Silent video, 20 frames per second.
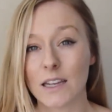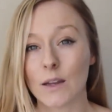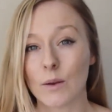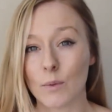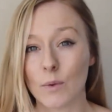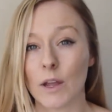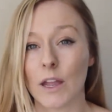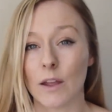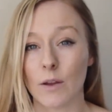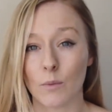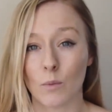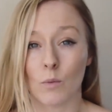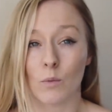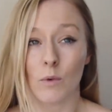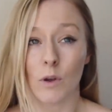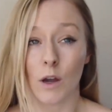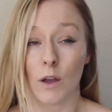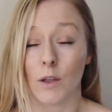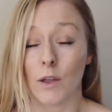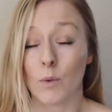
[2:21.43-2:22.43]
It
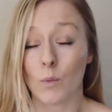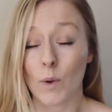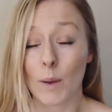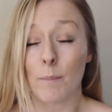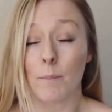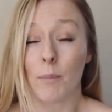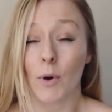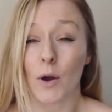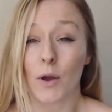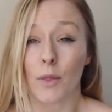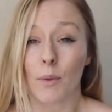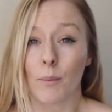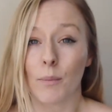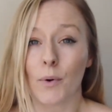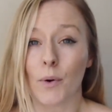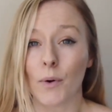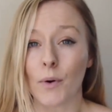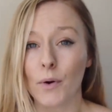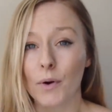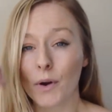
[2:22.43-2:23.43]
went by the
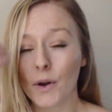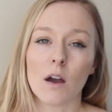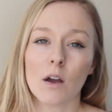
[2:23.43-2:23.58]
book.